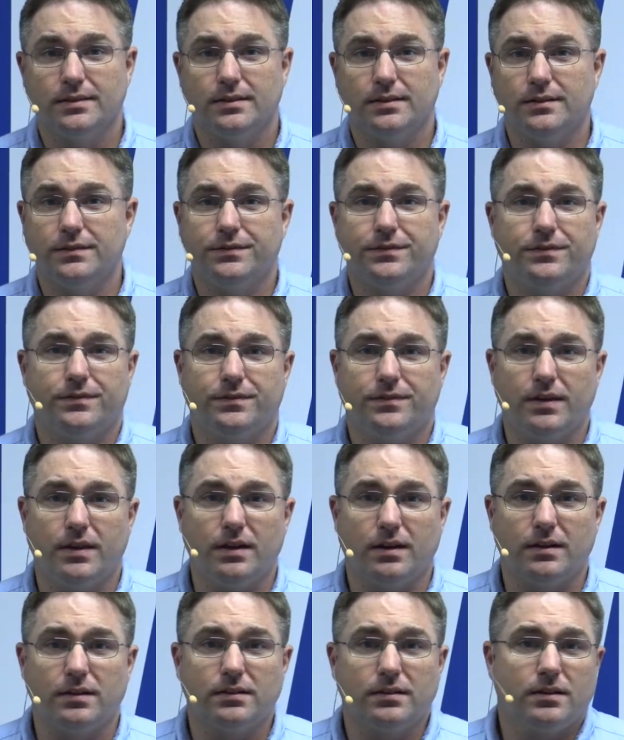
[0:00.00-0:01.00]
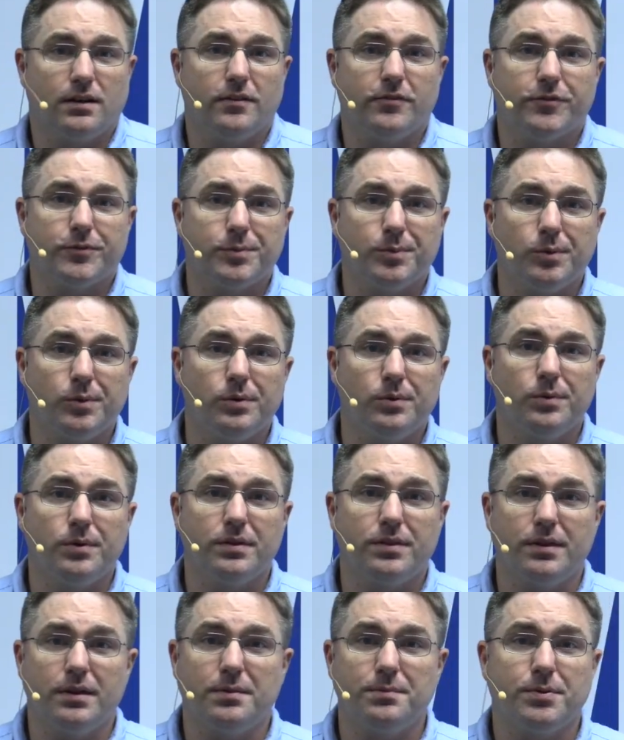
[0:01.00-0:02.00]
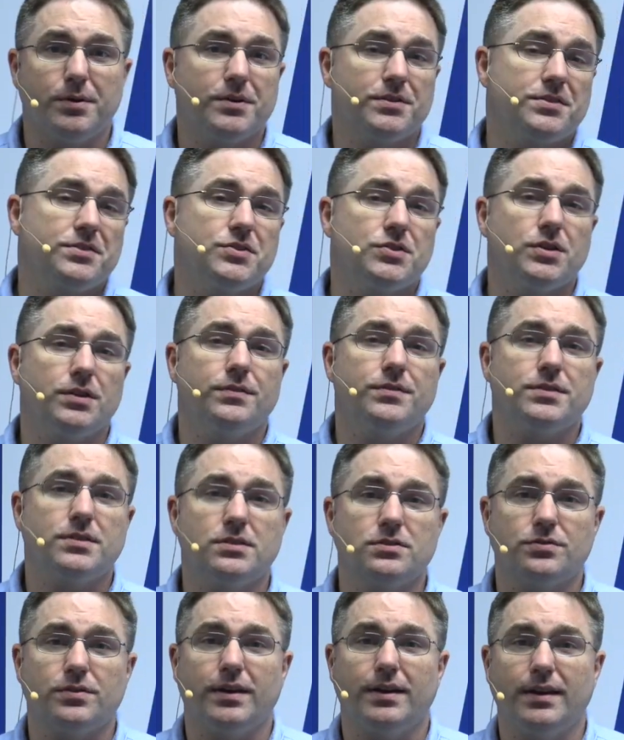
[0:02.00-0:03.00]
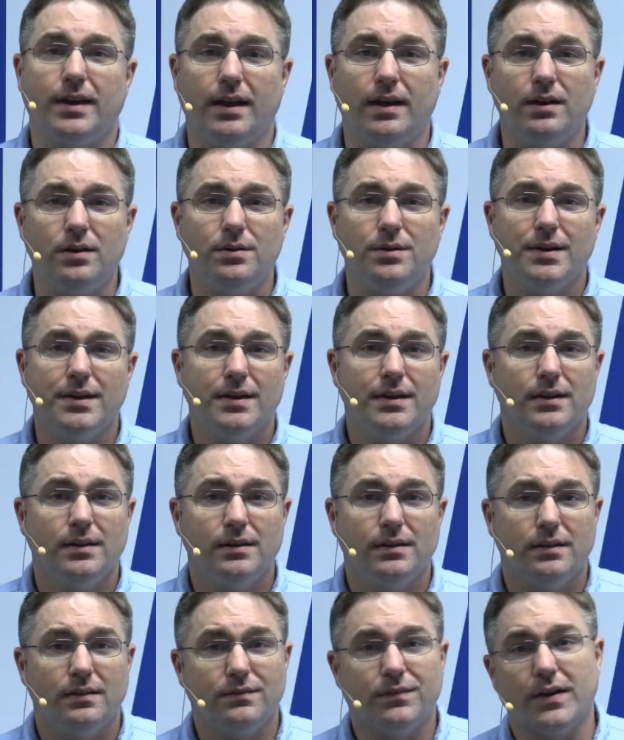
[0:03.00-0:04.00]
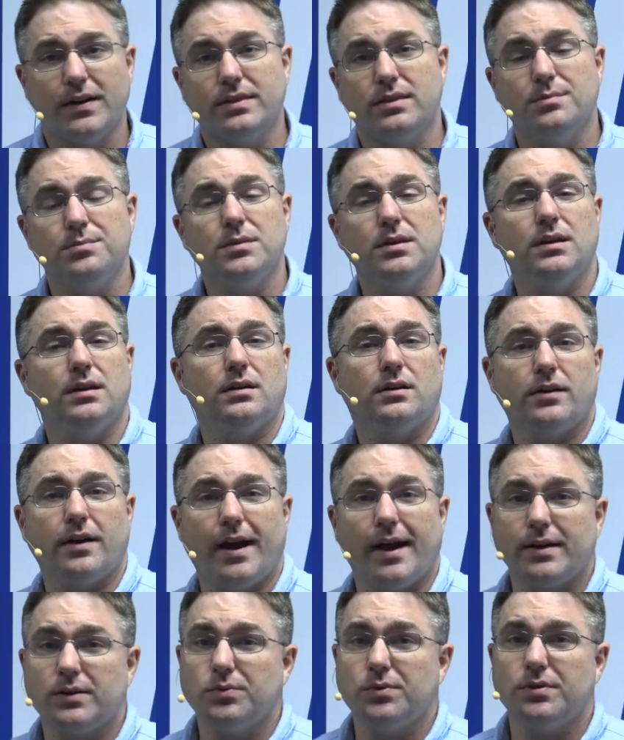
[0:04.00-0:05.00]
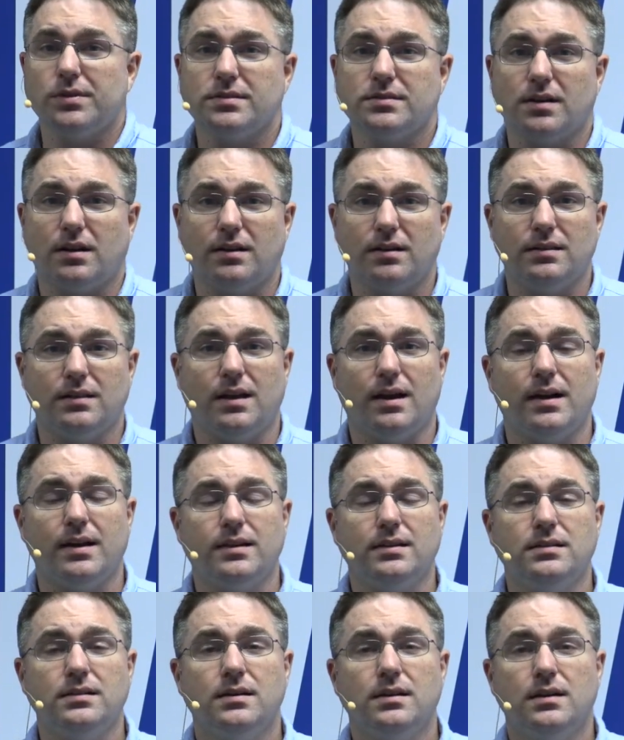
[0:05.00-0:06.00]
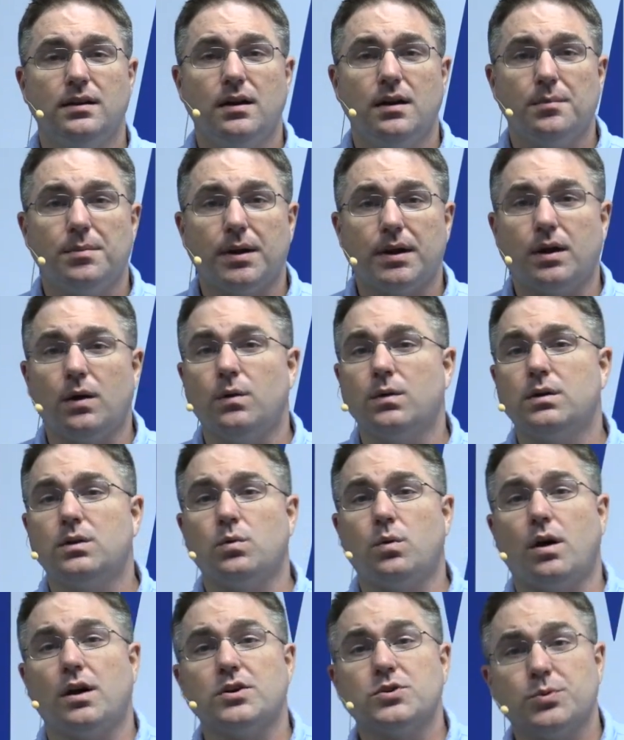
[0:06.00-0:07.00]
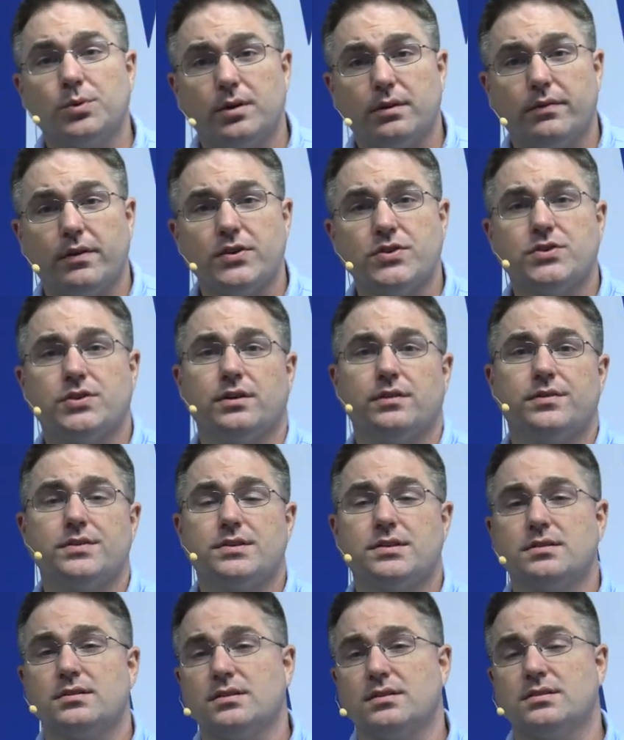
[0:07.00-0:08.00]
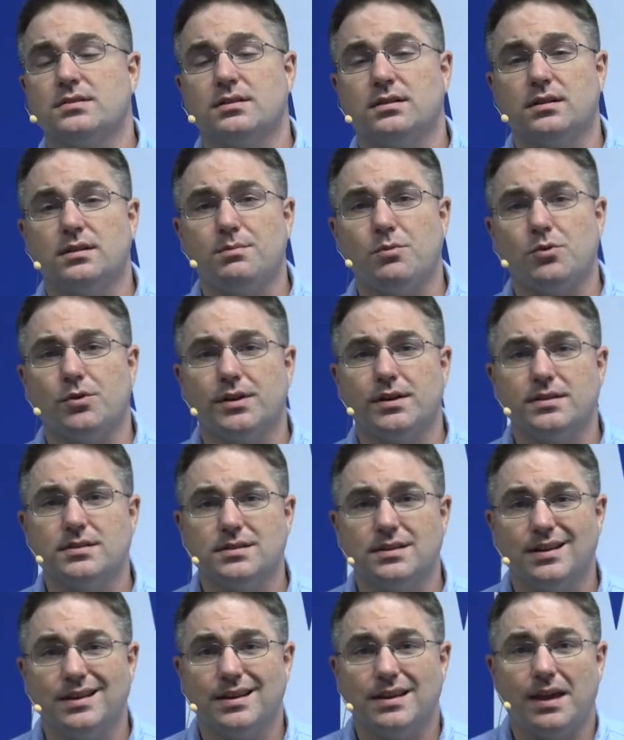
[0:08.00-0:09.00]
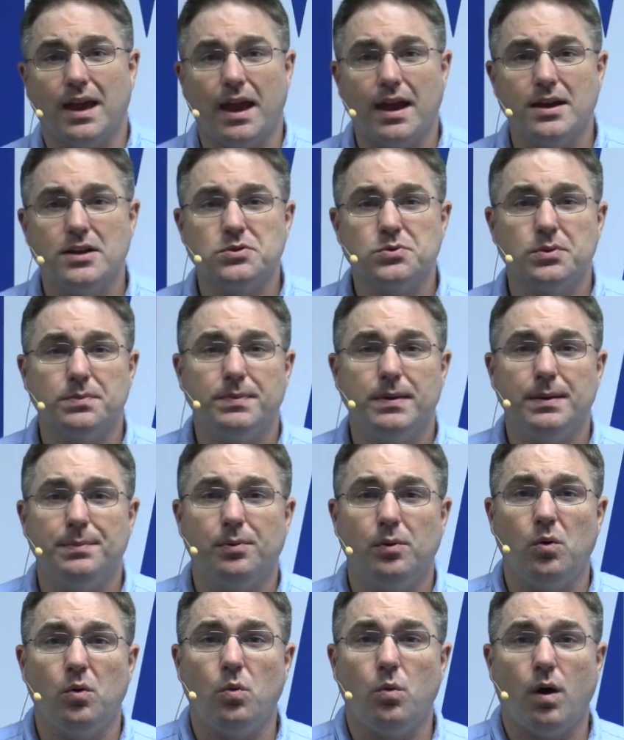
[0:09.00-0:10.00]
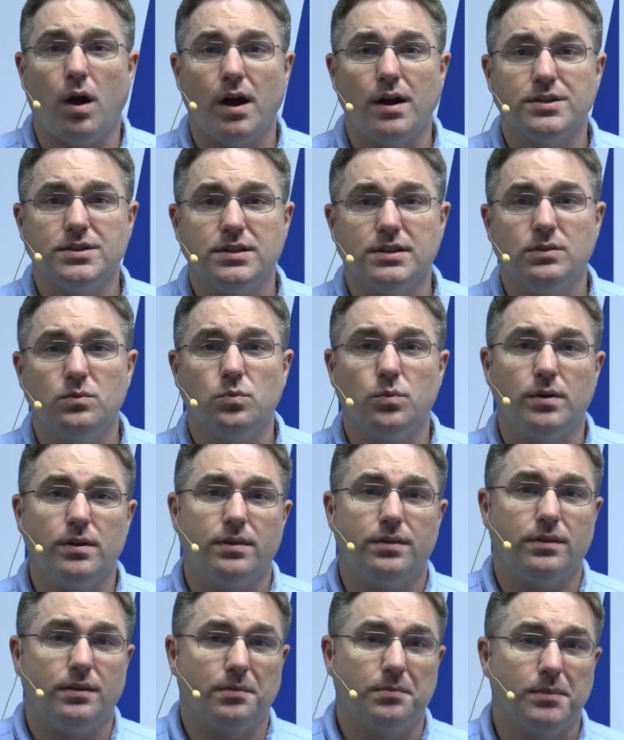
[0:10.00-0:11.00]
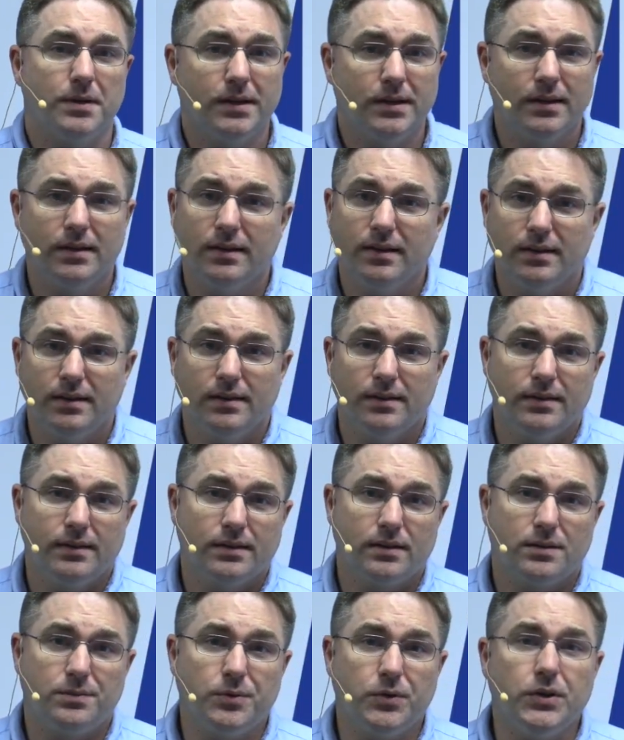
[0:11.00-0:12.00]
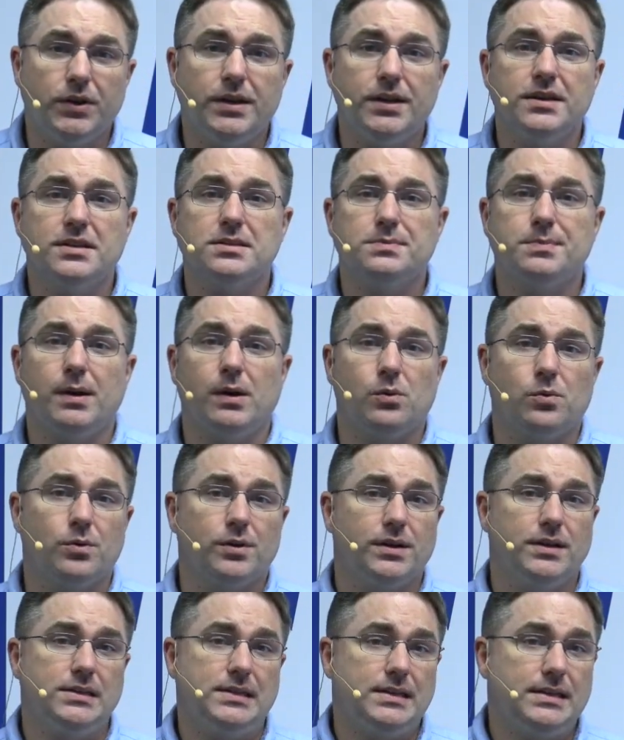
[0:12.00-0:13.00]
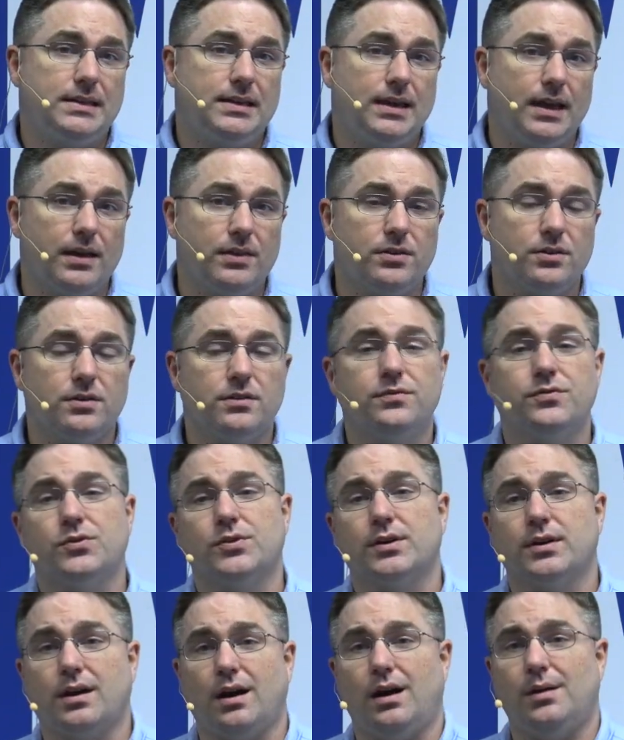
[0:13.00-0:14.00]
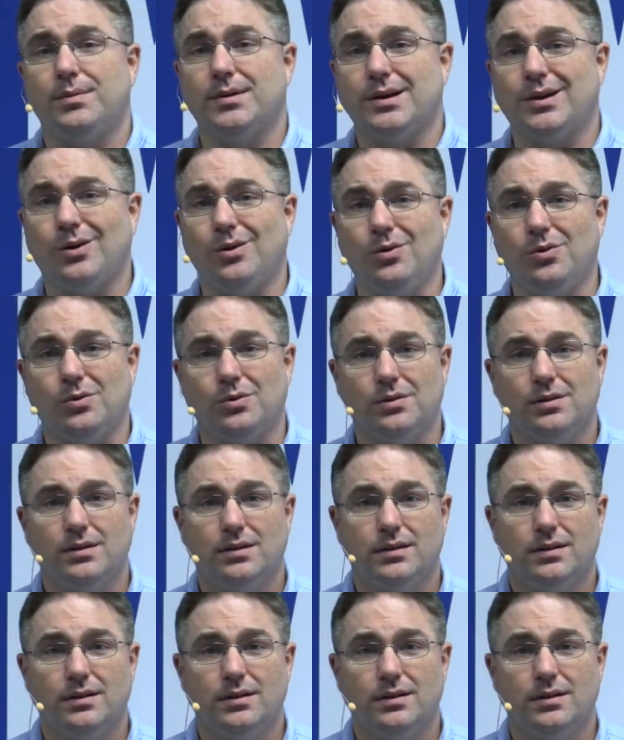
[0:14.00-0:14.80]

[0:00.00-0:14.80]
And if they aren't comfortable with in-person services right now, invite them to interact with us online by going to watch one of our services on Sunday mornings and engage with people watching with them. Community is about working together for a common goal.